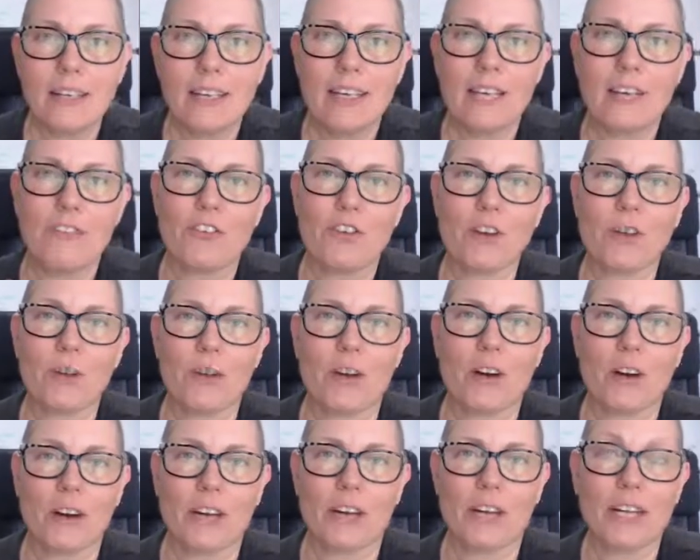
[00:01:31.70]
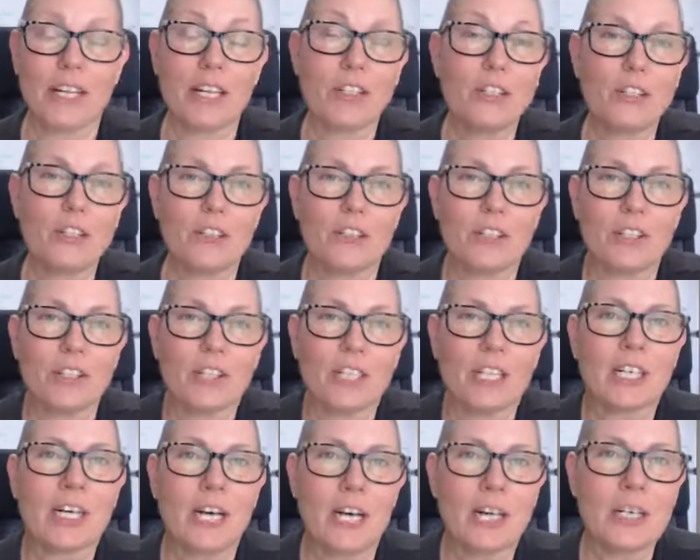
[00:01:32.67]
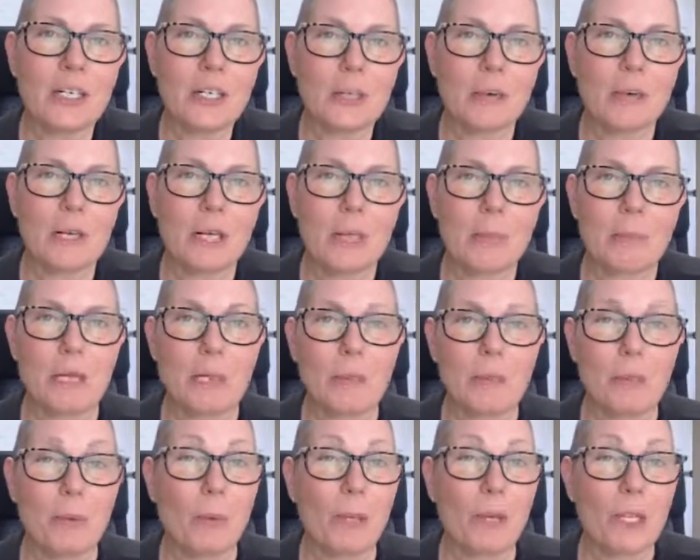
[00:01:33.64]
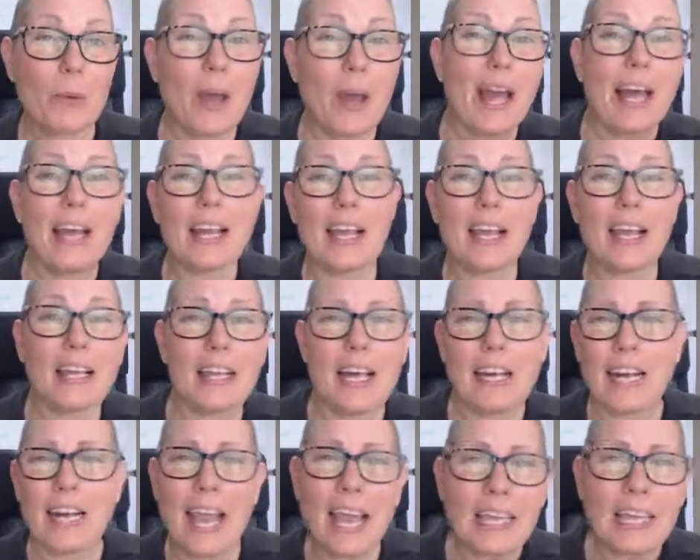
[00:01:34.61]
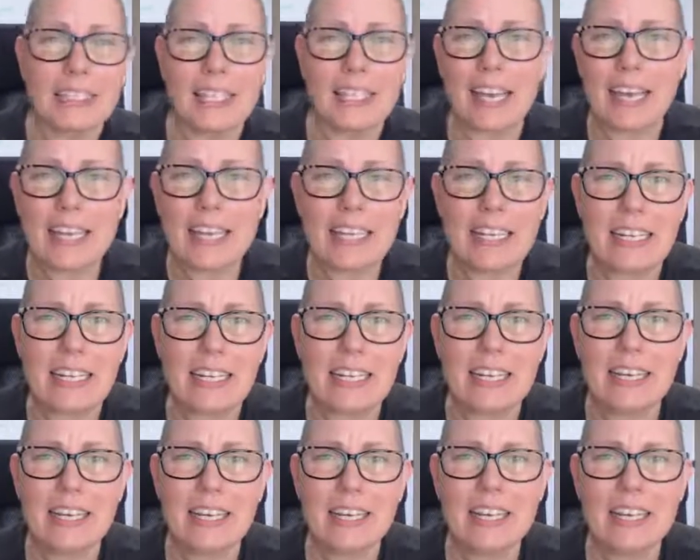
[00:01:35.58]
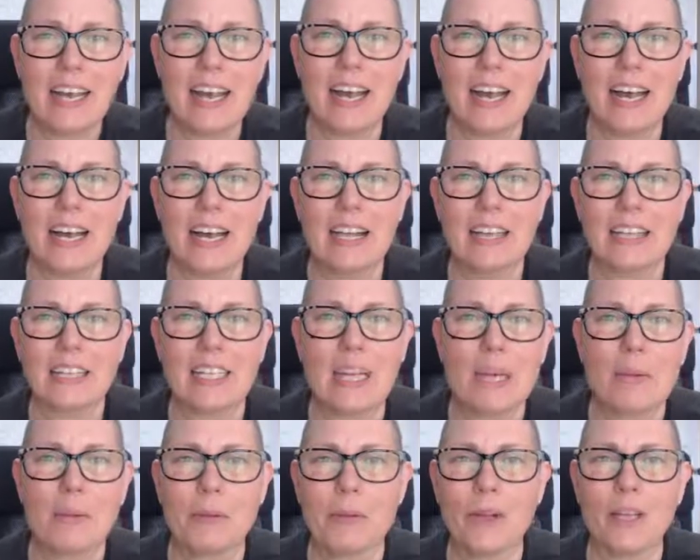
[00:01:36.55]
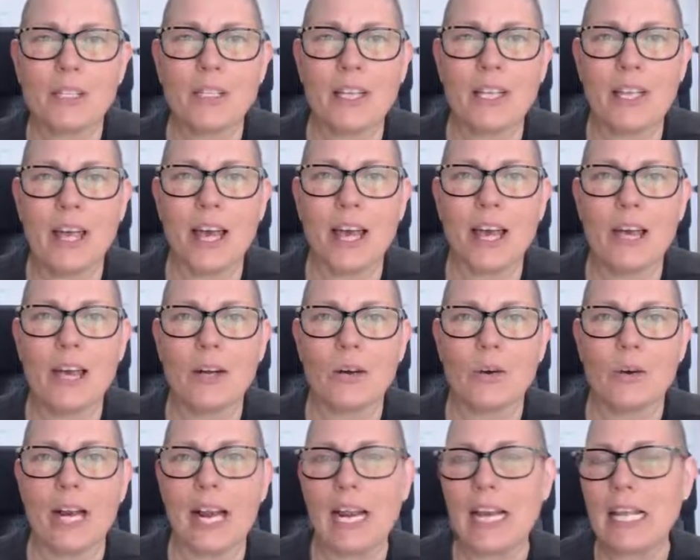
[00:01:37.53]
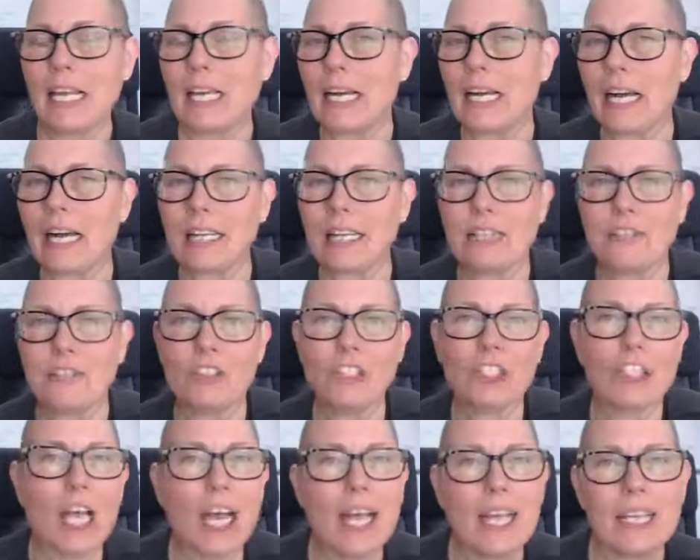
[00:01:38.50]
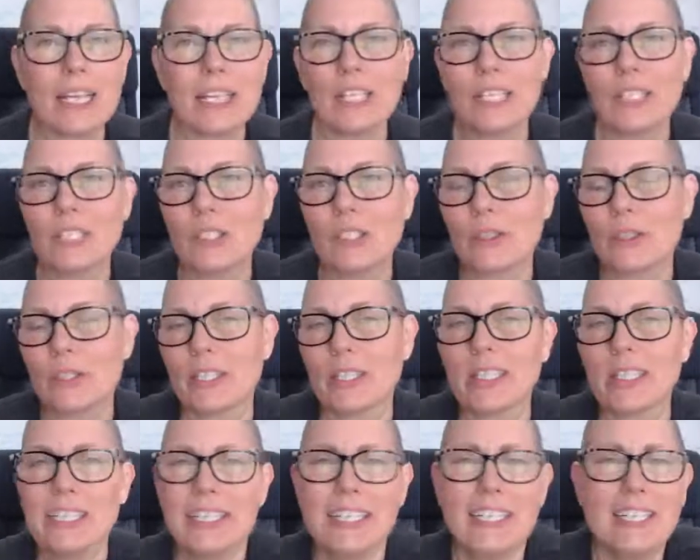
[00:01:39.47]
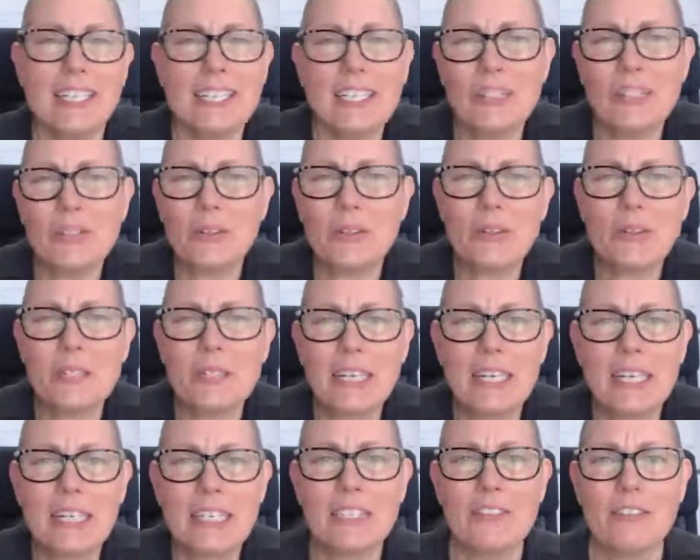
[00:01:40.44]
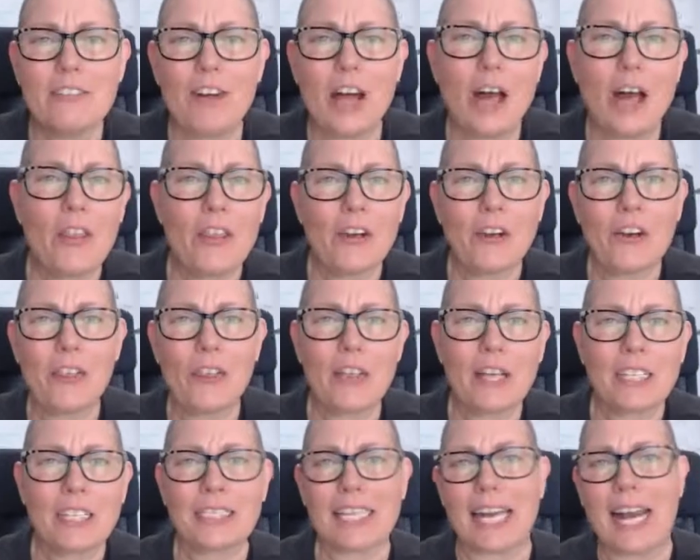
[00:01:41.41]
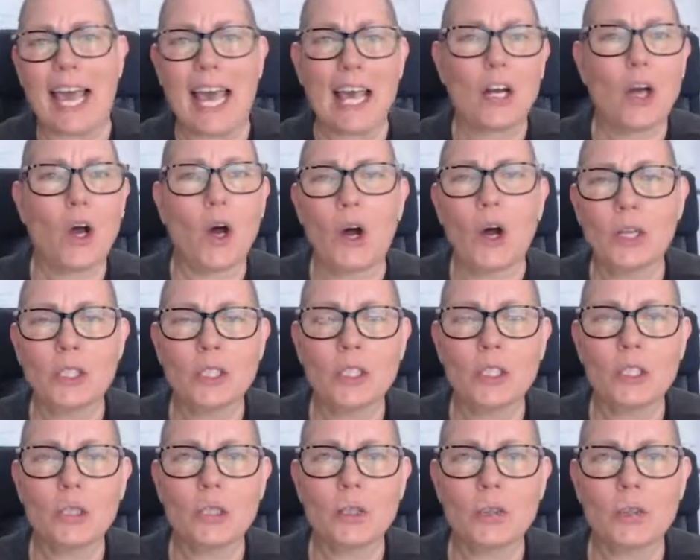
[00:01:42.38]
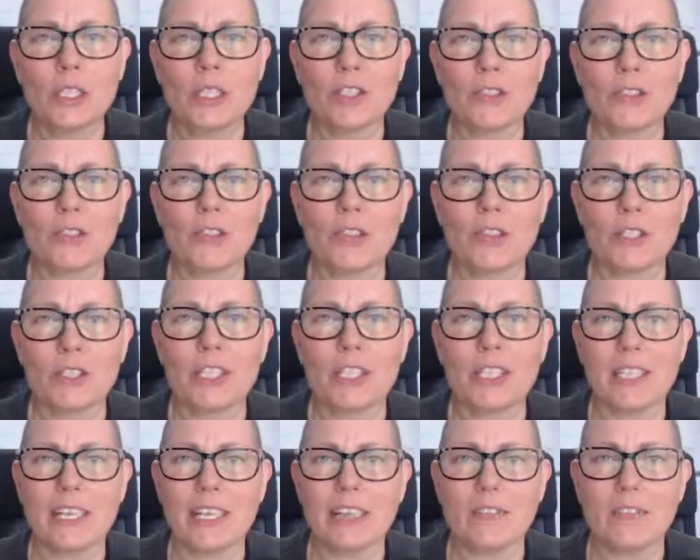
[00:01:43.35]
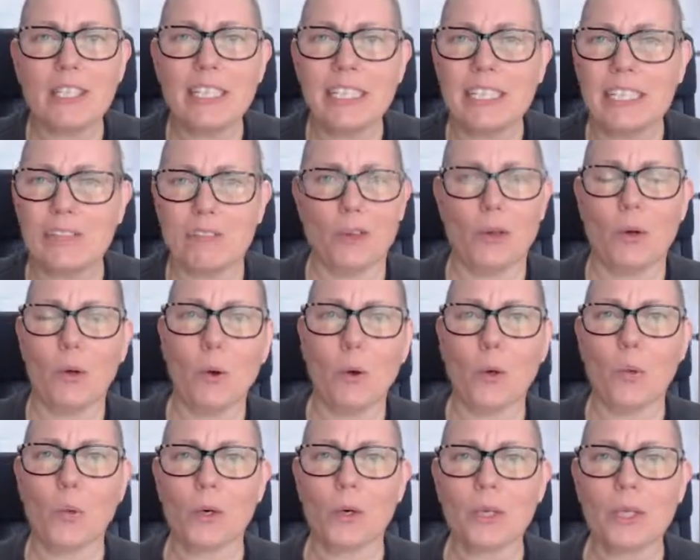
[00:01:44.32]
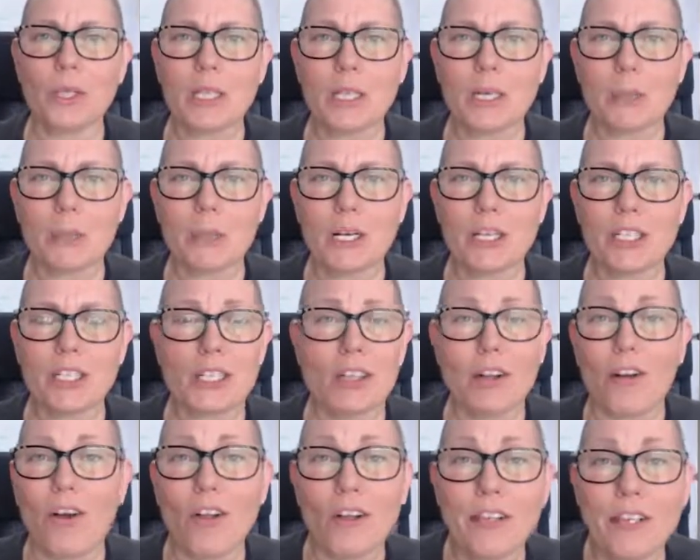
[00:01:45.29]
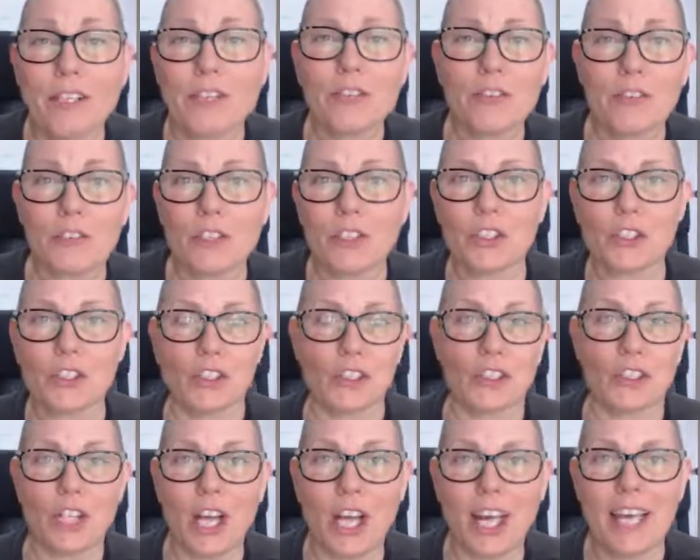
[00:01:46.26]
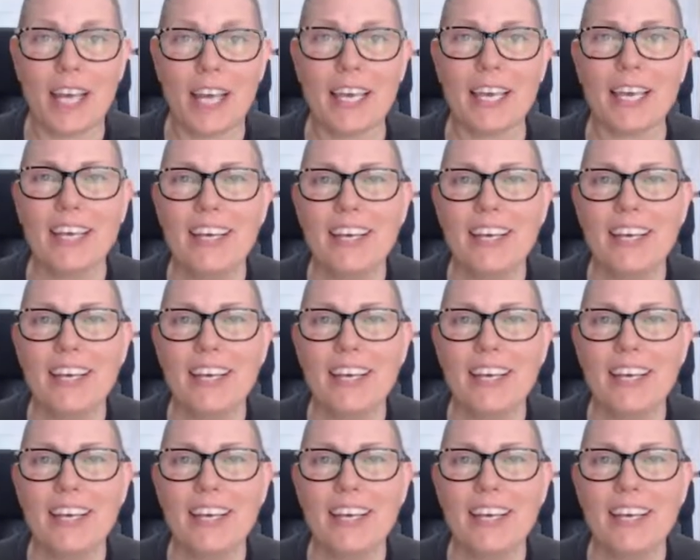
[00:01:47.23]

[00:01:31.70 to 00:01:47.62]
if you are an introvert, you kind of know what I mean, but when you add a, an anxiety uh, label onto that, or any kind of shyness, or, you know, those kinds of other things that add on to introversion that really give the whole world the impression that all introverts are shy,